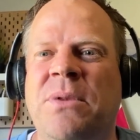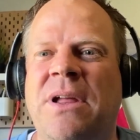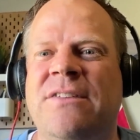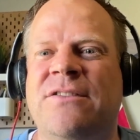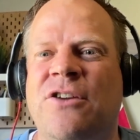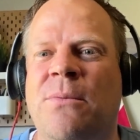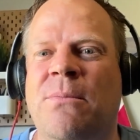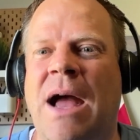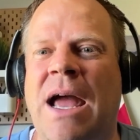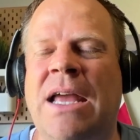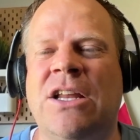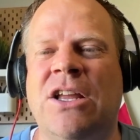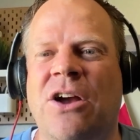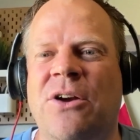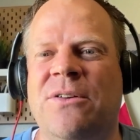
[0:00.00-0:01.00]
place her
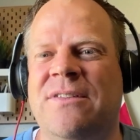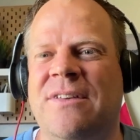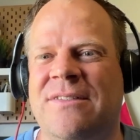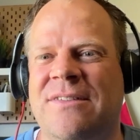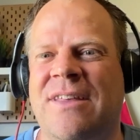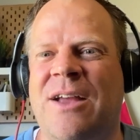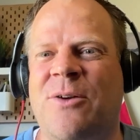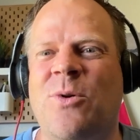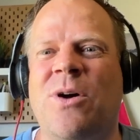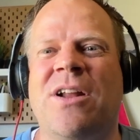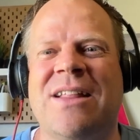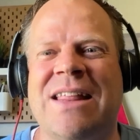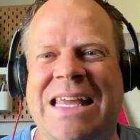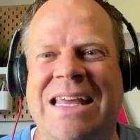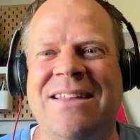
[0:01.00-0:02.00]
mind goes is like, what
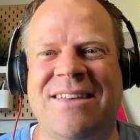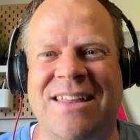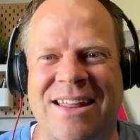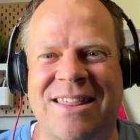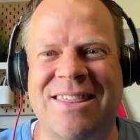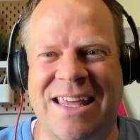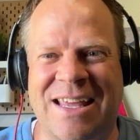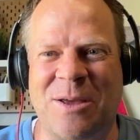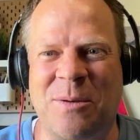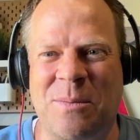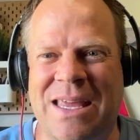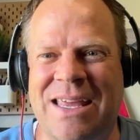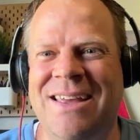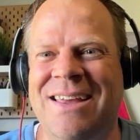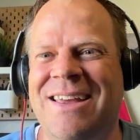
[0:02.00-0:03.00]
are the kids gonna think of
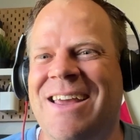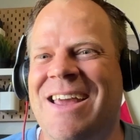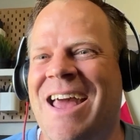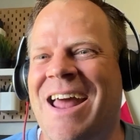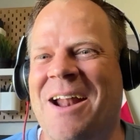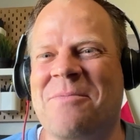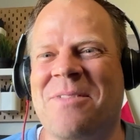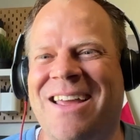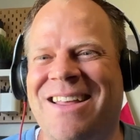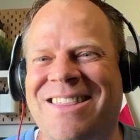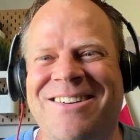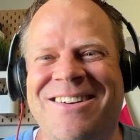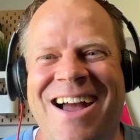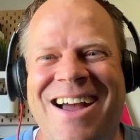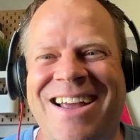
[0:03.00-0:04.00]
me? And I'm like,
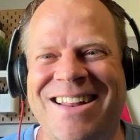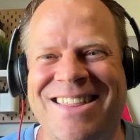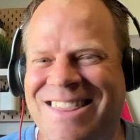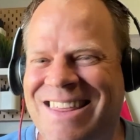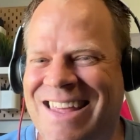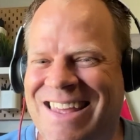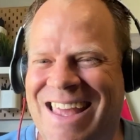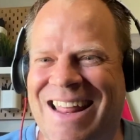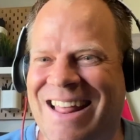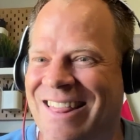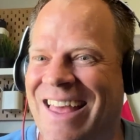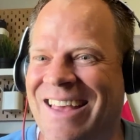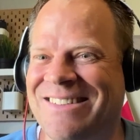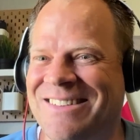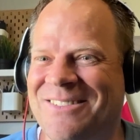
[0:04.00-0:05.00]
they're not gonna think any
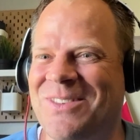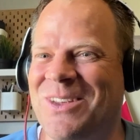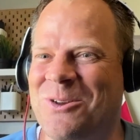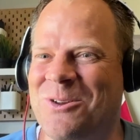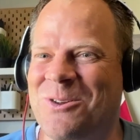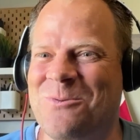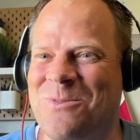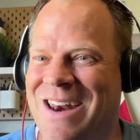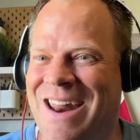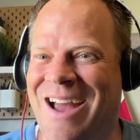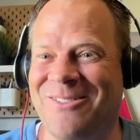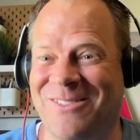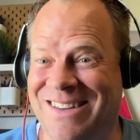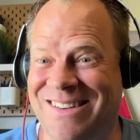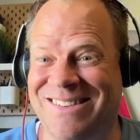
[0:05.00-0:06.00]
less of you. You went
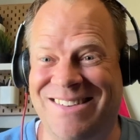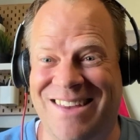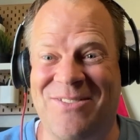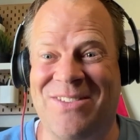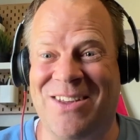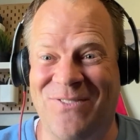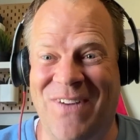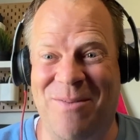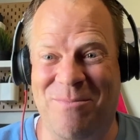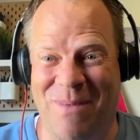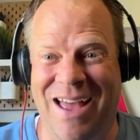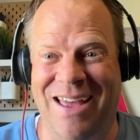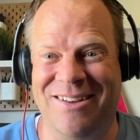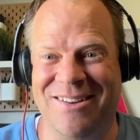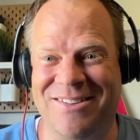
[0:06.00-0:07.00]
out and did 75
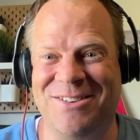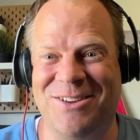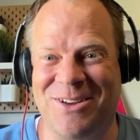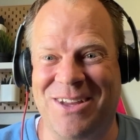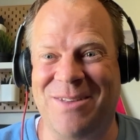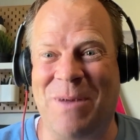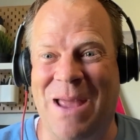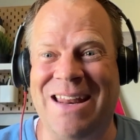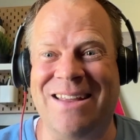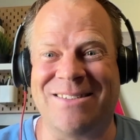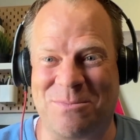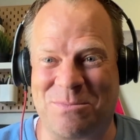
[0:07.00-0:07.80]
miles. You made it to